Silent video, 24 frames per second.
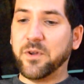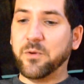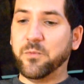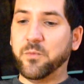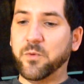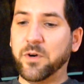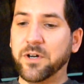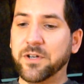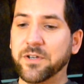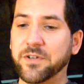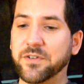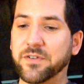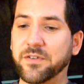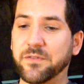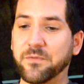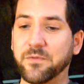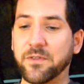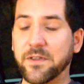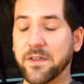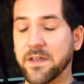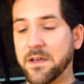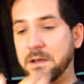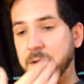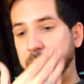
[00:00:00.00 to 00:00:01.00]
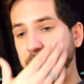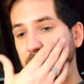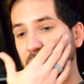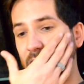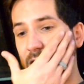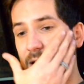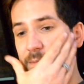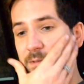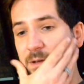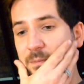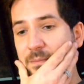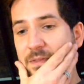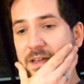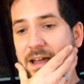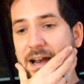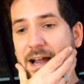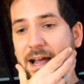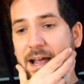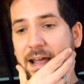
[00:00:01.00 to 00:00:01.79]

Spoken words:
was the problem that I